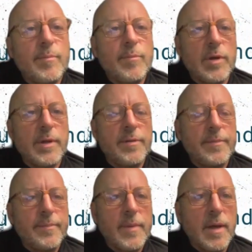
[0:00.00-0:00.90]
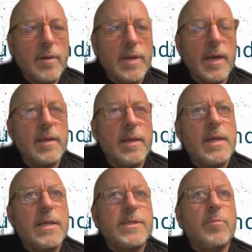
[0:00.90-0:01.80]
Brilliant. Okay.
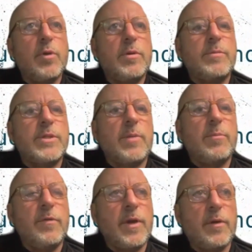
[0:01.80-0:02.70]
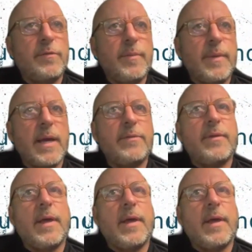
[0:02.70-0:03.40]
So moving on from that,